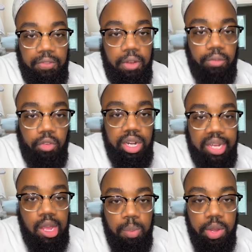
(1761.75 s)
Feel free
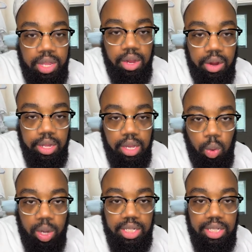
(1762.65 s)
to keep putting your your
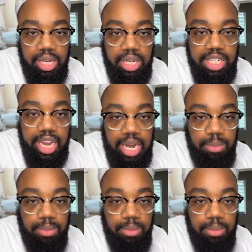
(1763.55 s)
questions in the chat.